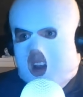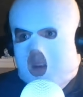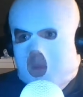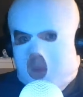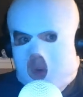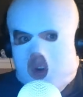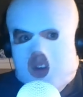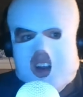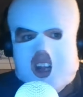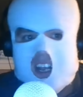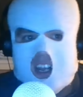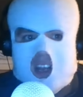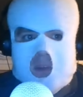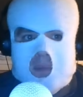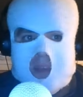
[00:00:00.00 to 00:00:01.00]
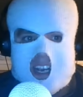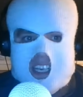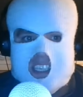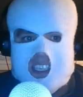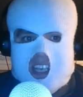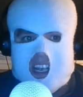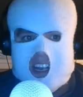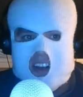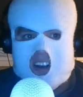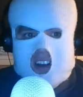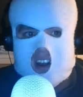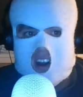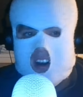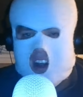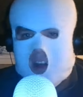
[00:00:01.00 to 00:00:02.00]
move at a good pace and
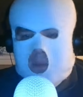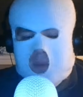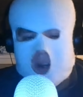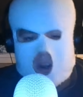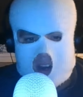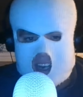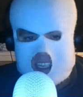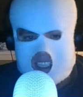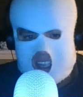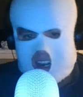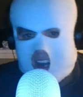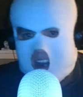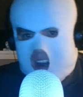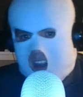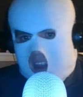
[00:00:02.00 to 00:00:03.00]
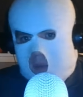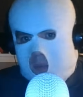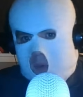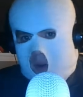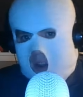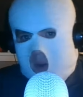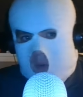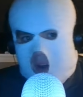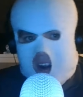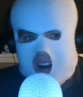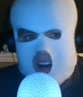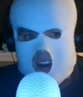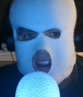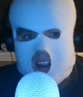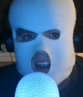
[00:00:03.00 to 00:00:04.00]
are not procrastinated to the point where
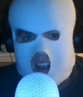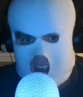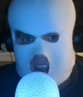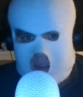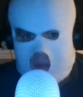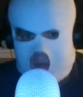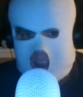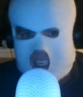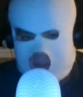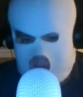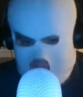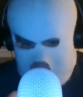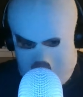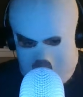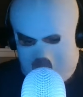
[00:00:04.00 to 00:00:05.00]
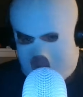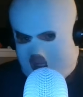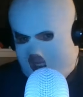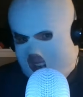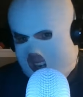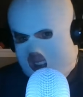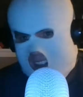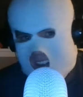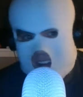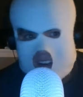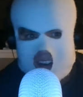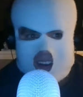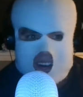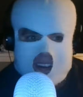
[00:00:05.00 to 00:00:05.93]
it makes me look bad, you know.